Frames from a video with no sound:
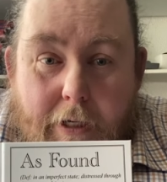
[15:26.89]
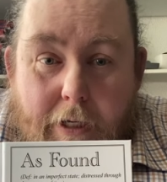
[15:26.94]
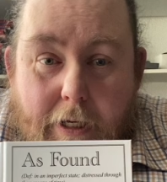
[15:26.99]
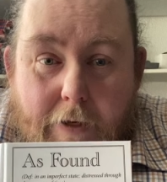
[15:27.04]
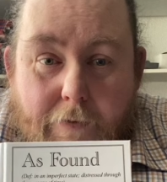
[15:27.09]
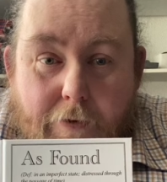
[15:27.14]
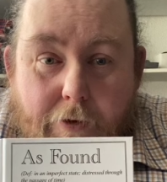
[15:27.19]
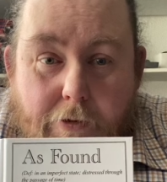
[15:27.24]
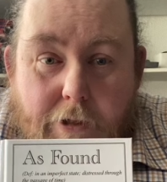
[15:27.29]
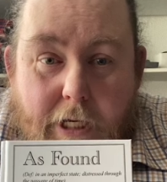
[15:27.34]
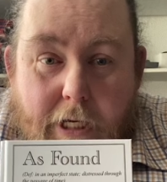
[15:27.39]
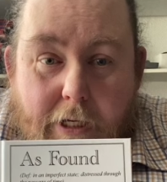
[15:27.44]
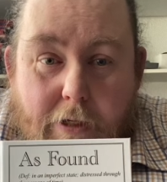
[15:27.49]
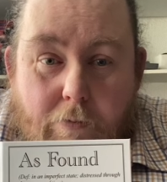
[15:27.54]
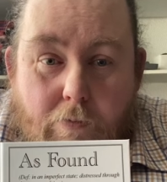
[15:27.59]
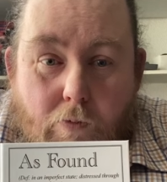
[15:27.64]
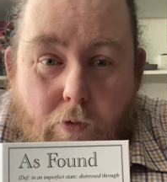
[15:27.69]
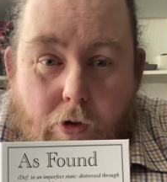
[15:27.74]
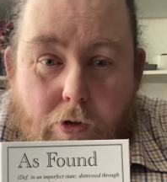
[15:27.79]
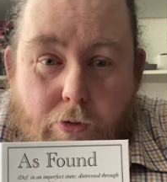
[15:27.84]
if you take
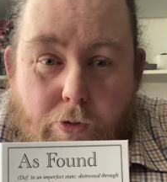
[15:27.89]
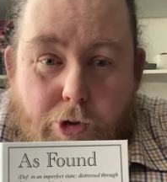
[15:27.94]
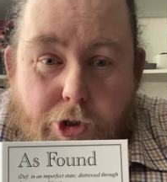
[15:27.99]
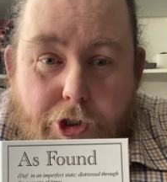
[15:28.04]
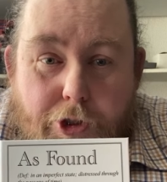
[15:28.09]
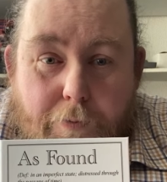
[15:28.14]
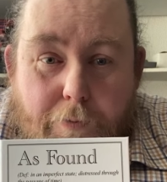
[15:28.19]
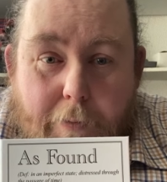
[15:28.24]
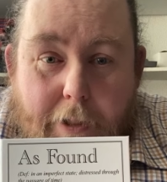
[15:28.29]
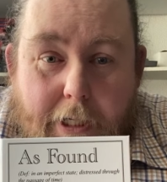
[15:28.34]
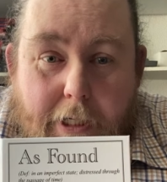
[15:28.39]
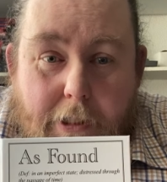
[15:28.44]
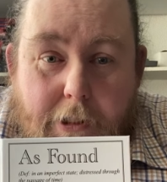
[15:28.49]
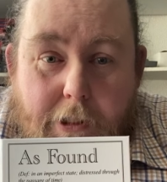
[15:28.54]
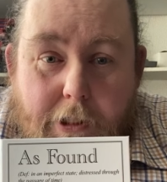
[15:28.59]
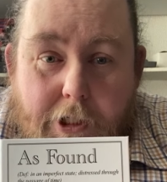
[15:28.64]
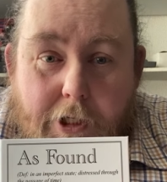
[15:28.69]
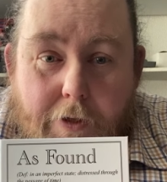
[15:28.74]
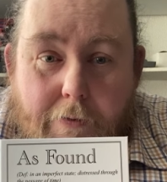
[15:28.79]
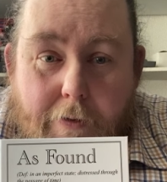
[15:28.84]
1 or 2 minutes
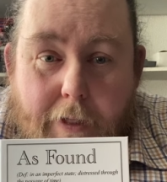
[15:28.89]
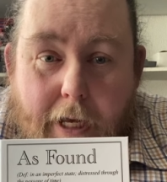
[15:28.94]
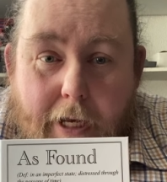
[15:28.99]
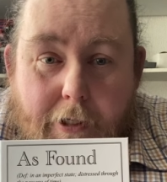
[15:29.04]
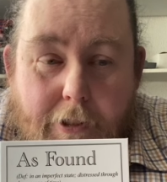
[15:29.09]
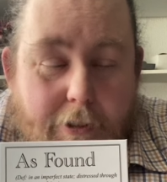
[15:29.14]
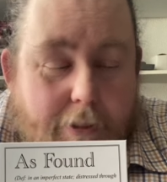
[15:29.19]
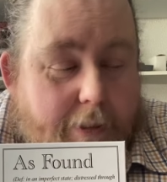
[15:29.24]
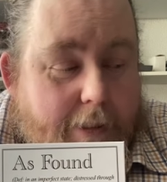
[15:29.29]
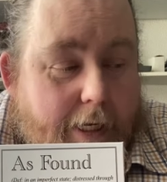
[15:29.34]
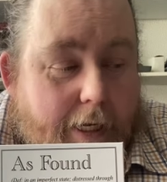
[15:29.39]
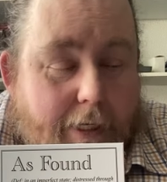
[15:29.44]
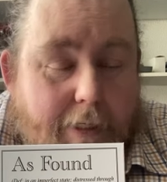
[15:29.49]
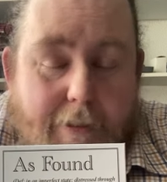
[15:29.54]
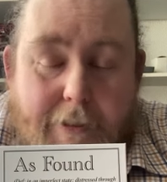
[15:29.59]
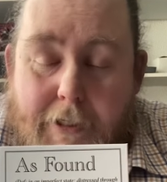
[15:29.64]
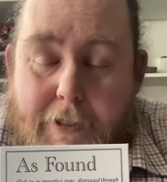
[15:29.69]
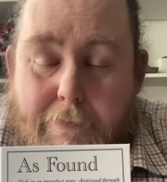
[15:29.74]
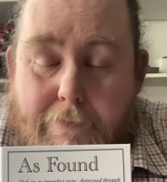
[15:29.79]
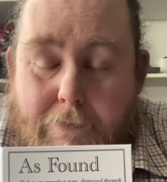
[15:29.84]
to do that and just say
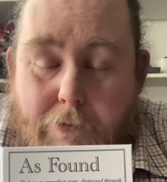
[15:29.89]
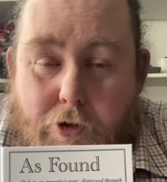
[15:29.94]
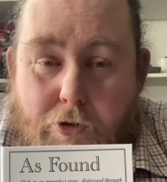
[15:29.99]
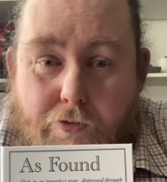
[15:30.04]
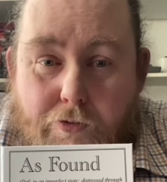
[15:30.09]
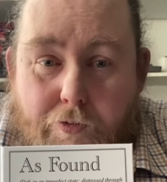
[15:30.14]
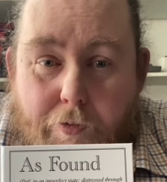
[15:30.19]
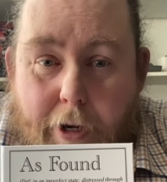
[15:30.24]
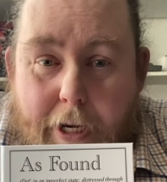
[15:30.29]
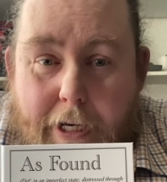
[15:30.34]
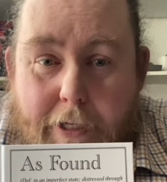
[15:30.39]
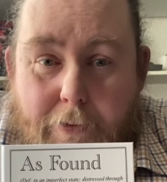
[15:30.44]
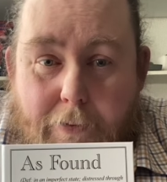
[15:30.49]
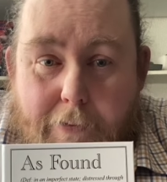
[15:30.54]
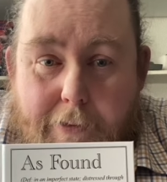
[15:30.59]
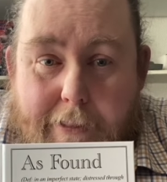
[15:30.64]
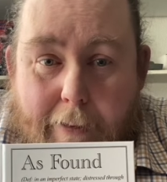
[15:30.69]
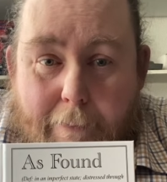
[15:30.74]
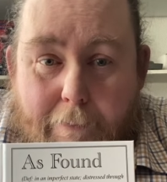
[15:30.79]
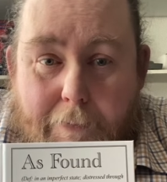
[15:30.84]
it's a good read or
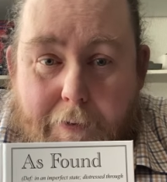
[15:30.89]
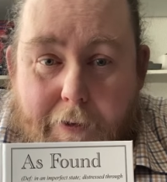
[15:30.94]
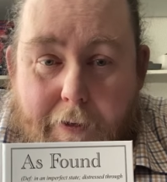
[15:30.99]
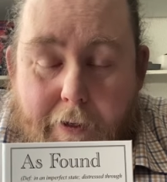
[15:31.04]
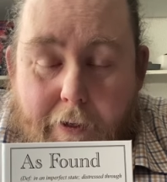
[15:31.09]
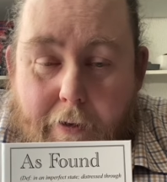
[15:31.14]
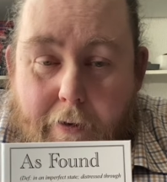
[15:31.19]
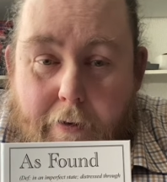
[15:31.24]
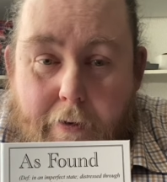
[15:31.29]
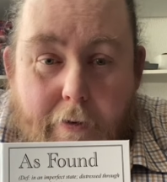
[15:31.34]
something,